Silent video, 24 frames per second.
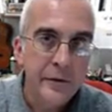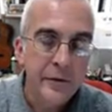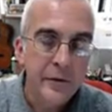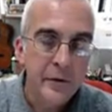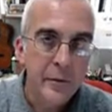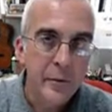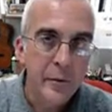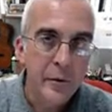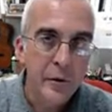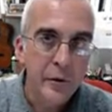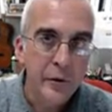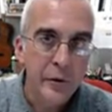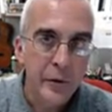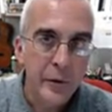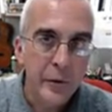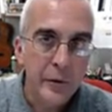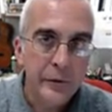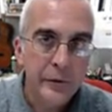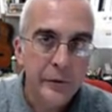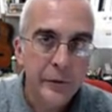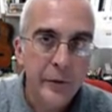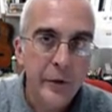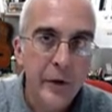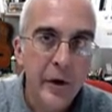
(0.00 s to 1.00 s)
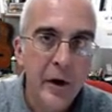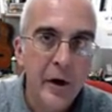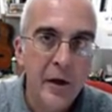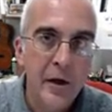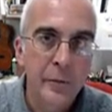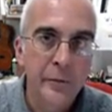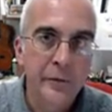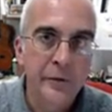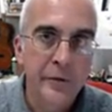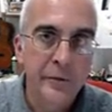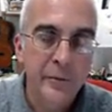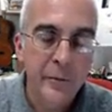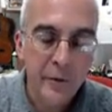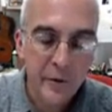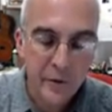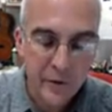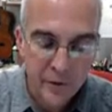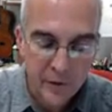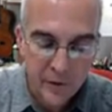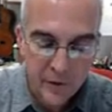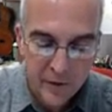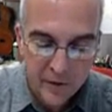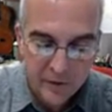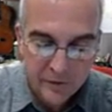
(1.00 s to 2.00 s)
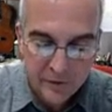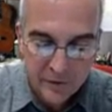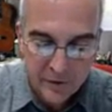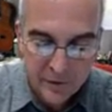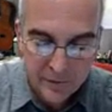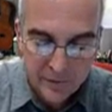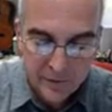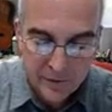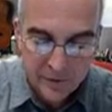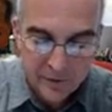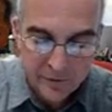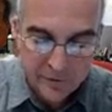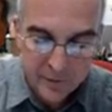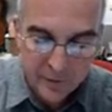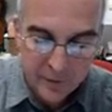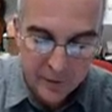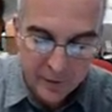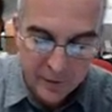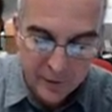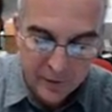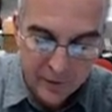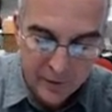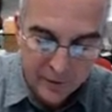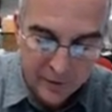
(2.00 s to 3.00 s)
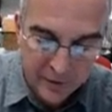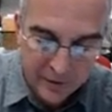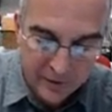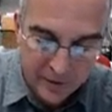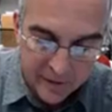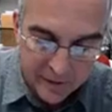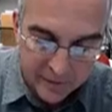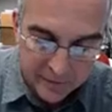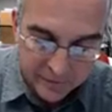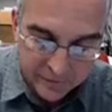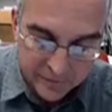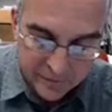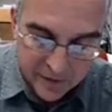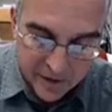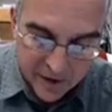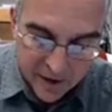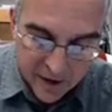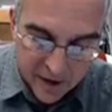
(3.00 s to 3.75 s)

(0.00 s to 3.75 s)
the more dorsal columns of motor neurons in the facial motor nucleus